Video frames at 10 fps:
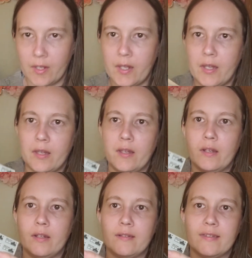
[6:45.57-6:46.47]

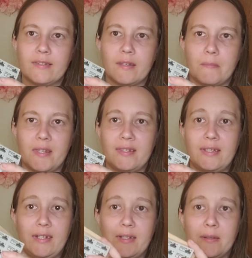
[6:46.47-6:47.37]
And some of the
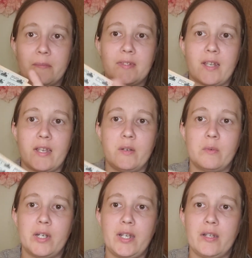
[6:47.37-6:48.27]
stamps. I don't
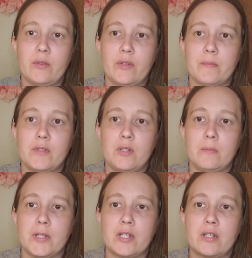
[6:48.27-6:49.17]
want to handle them too
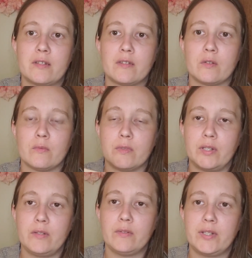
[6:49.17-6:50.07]
much because they're
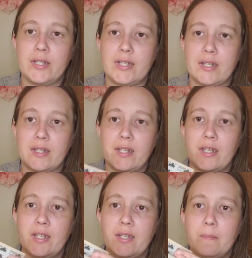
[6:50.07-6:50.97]
really, really
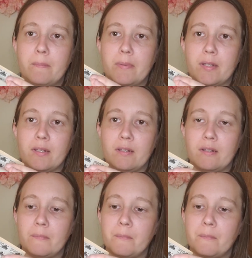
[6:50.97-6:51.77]
delicate, but